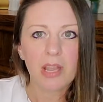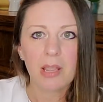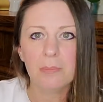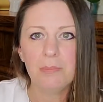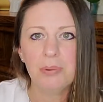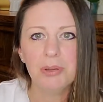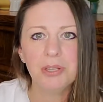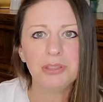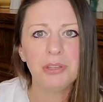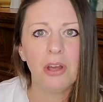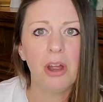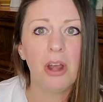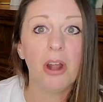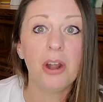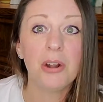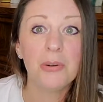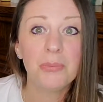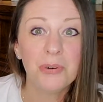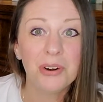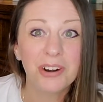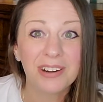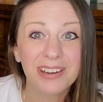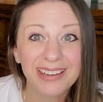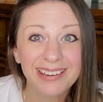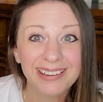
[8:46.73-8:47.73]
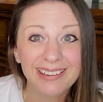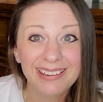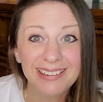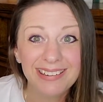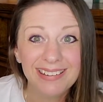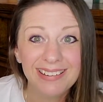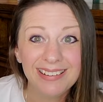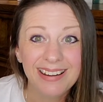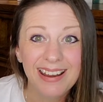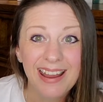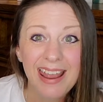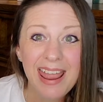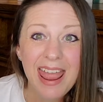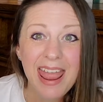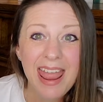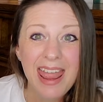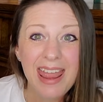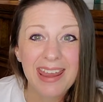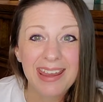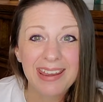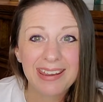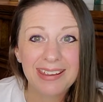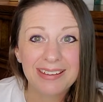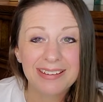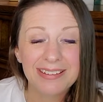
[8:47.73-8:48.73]
put the hard work in
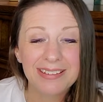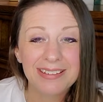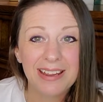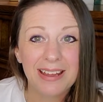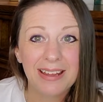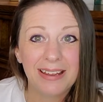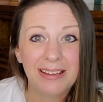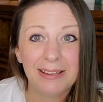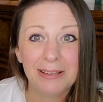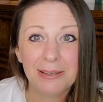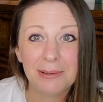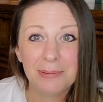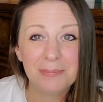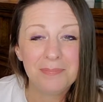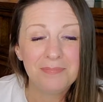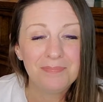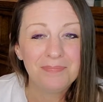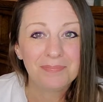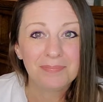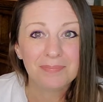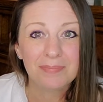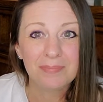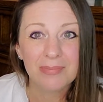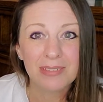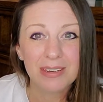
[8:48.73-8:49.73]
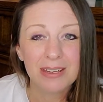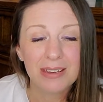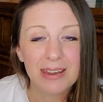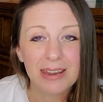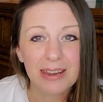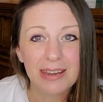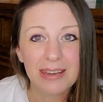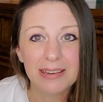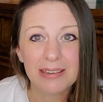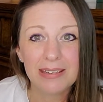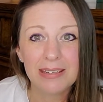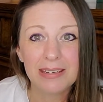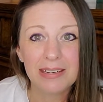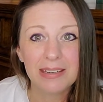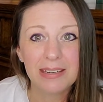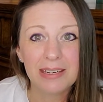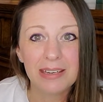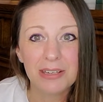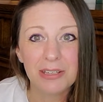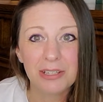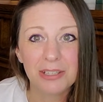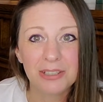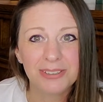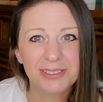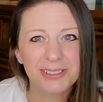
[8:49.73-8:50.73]
and, um, and
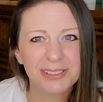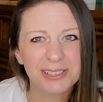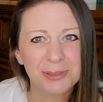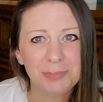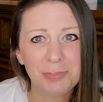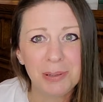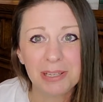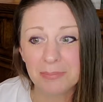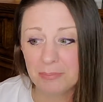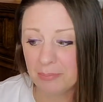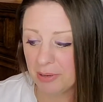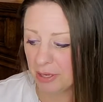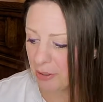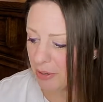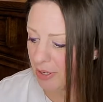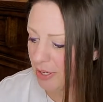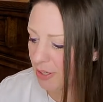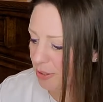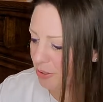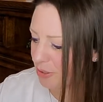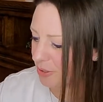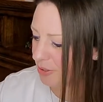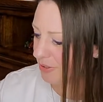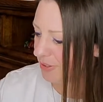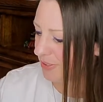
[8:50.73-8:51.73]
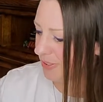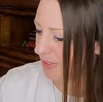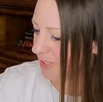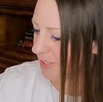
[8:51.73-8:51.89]
and just expect miracles